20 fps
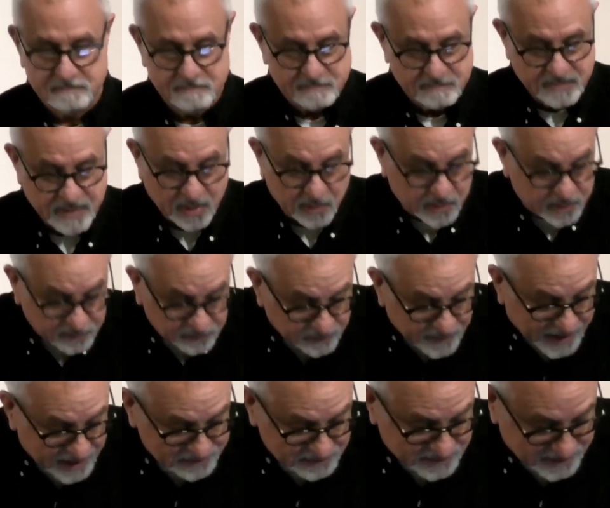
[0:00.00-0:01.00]
And what is
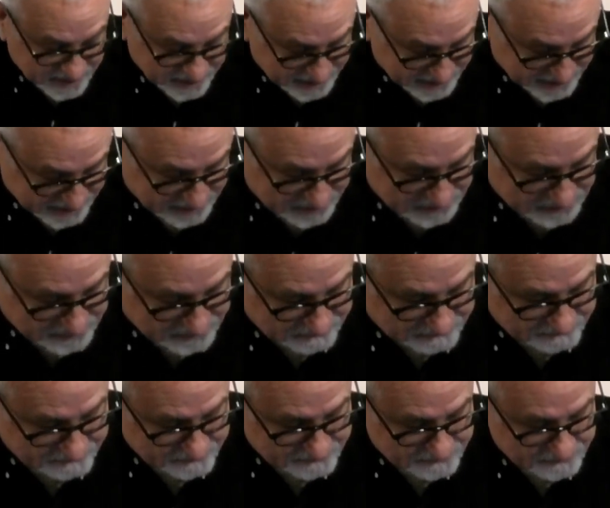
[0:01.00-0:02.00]
fascinating is
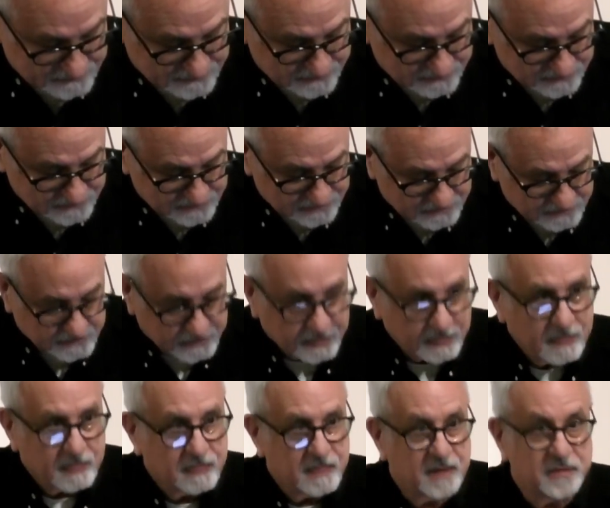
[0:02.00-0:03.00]

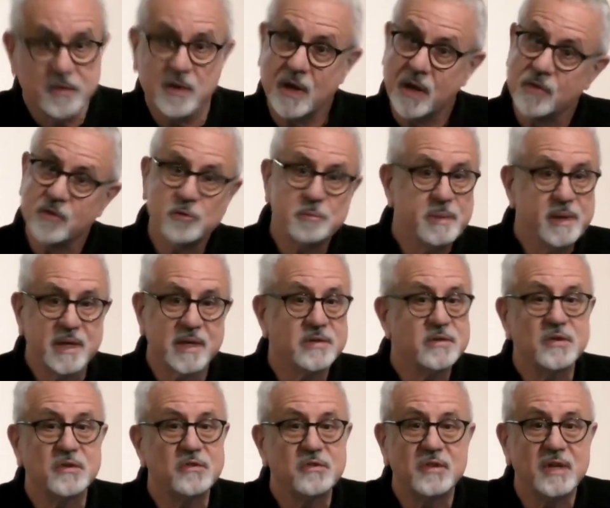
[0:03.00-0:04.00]
that the others begin
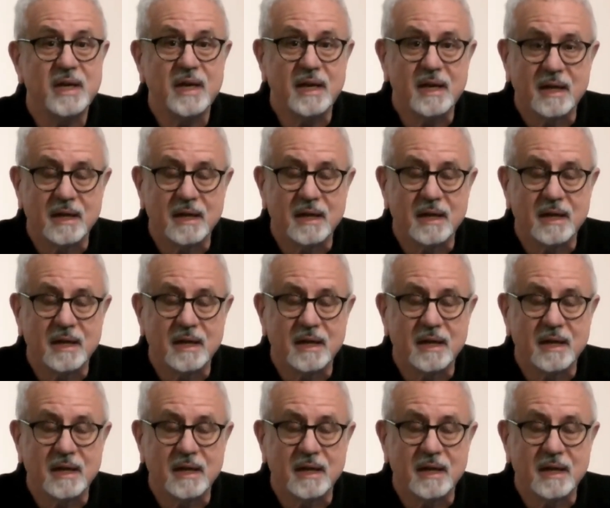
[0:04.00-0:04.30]
to see.